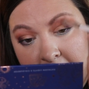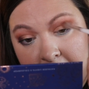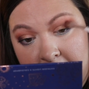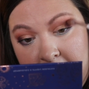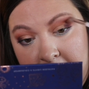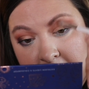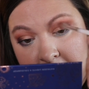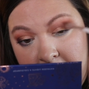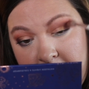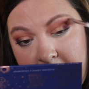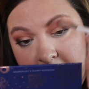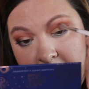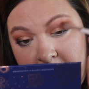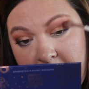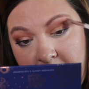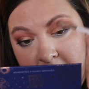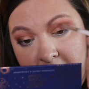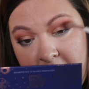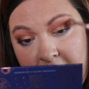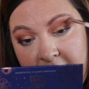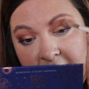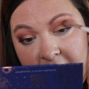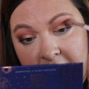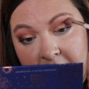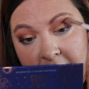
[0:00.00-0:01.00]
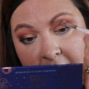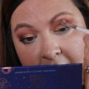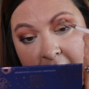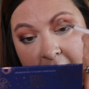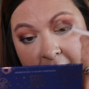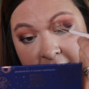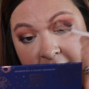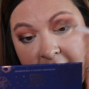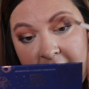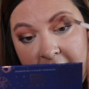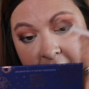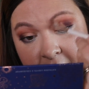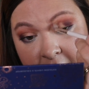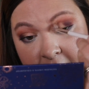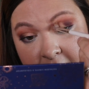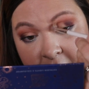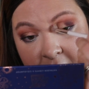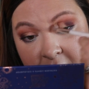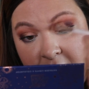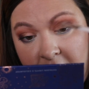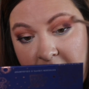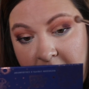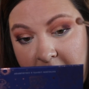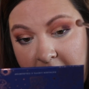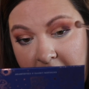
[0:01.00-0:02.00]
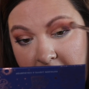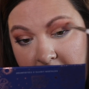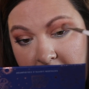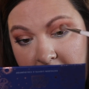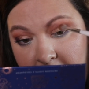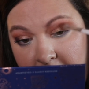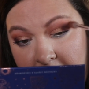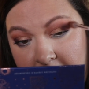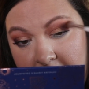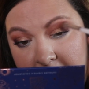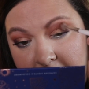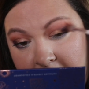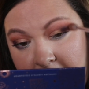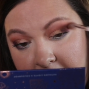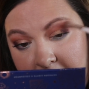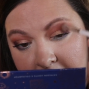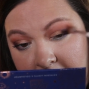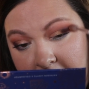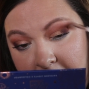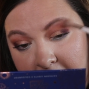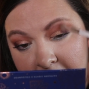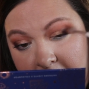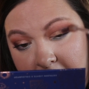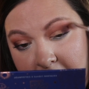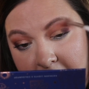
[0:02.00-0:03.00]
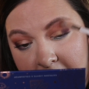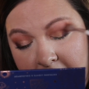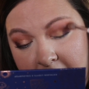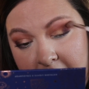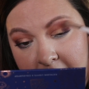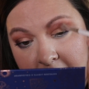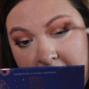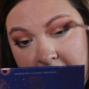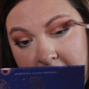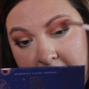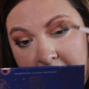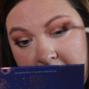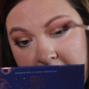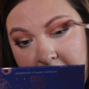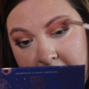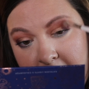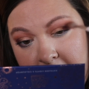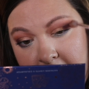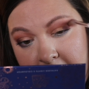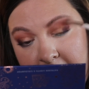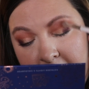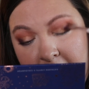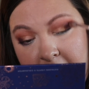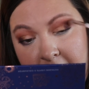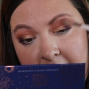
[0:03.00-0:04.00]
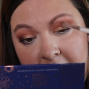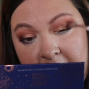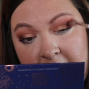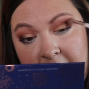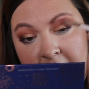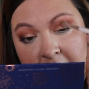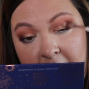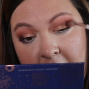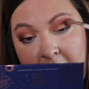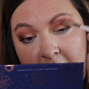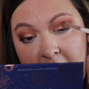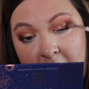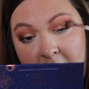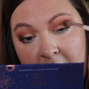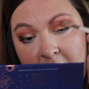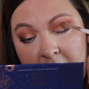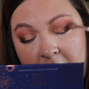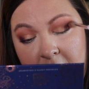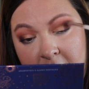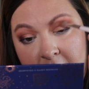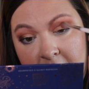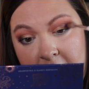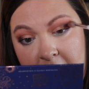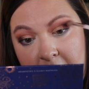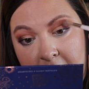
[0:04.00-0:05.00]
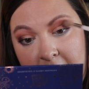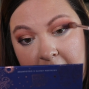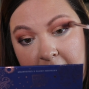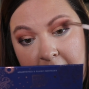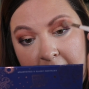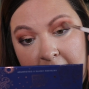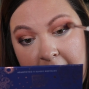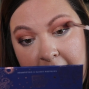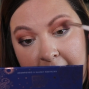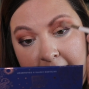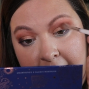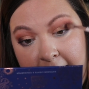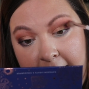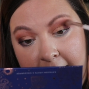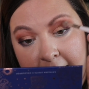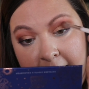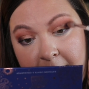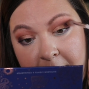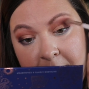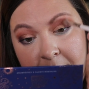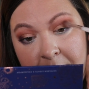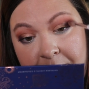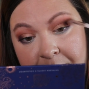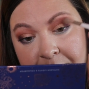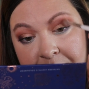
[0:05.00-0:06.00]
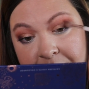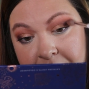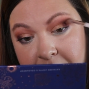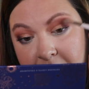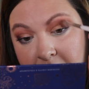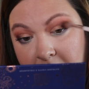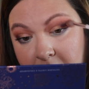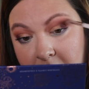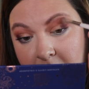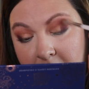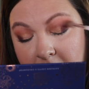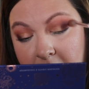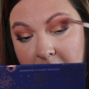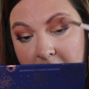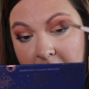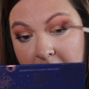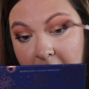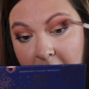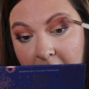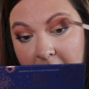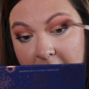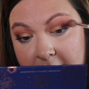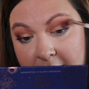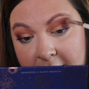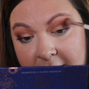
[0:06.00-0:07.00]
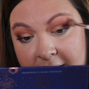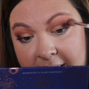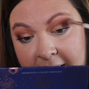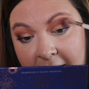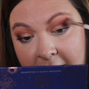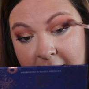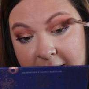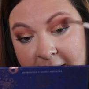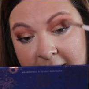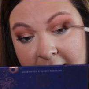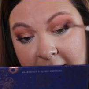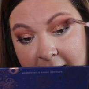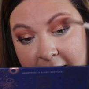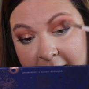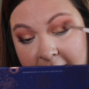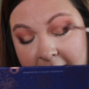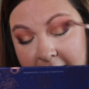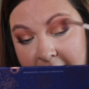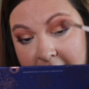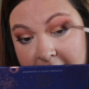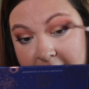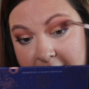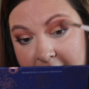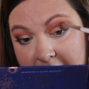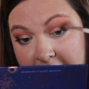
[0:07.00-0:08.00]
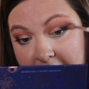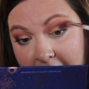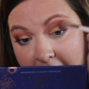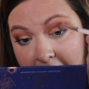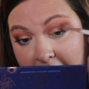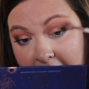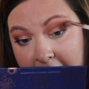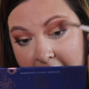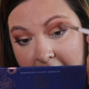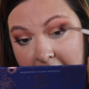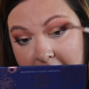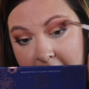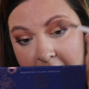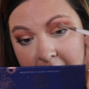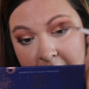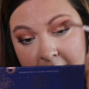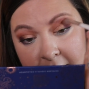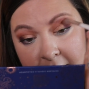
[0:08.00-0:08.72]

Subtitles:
just want more of a mobbiness through my crease, I think. So, yeah. Delta is like